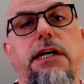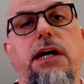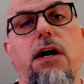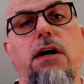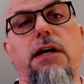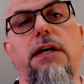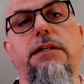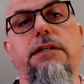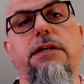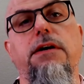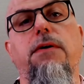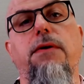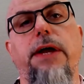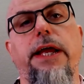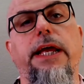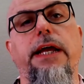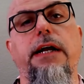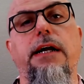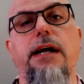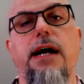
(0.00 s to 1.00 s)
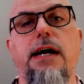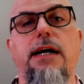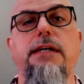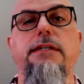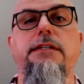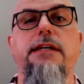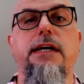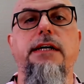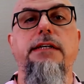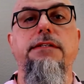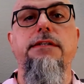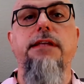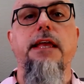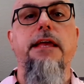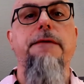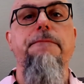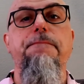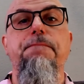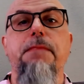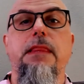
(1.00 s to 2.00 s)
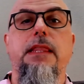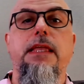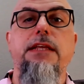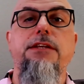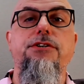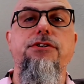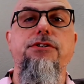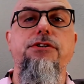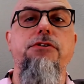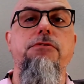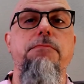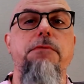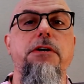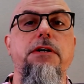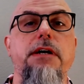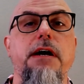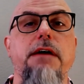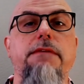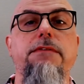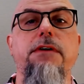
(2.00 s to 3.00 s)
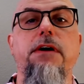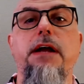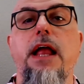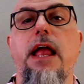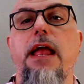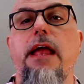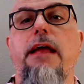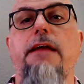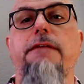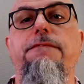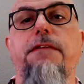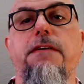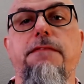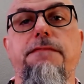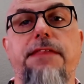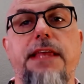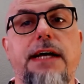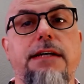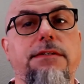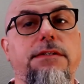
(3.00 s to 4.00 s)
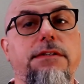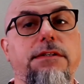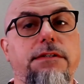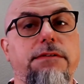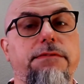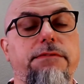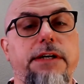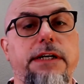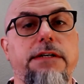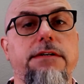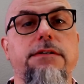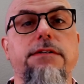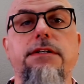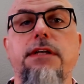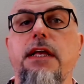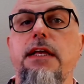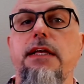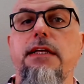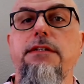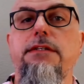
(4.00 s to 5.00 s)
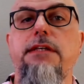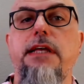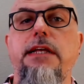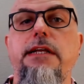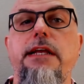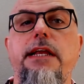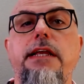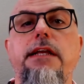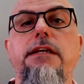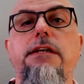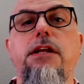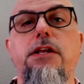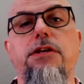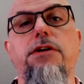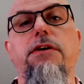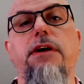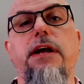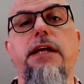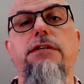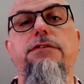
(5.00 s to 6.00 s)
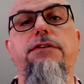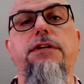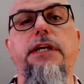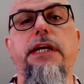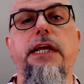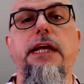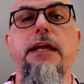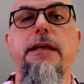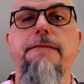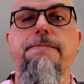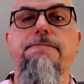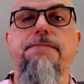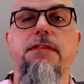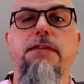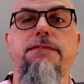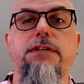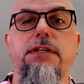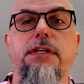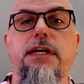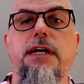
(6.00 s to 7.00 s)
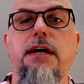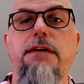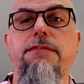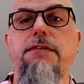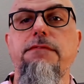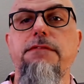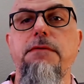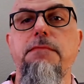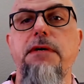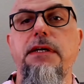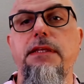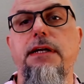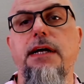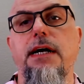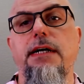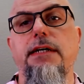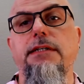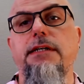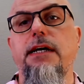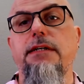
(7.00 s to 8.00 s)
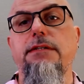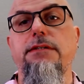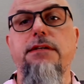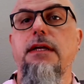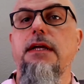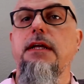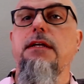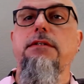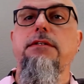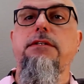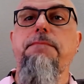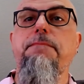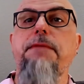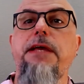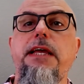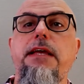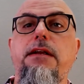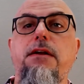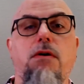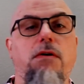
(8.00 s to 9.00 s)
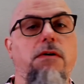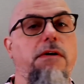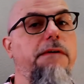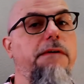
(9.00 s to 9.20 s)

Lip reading: ongoing contest. Get your new book cover in front of thousands of readers. Send in your entry for the Cover of the Month contest. Submit or